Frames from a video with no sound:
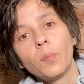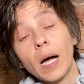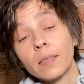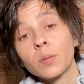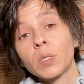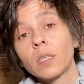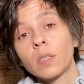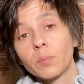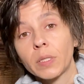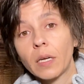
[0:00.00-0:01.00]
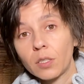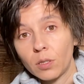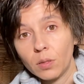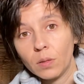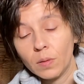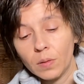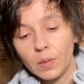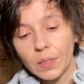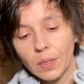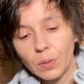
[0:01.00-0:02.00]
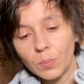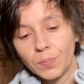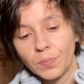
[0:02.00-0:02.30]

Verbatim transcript: possibly an obsession, you know.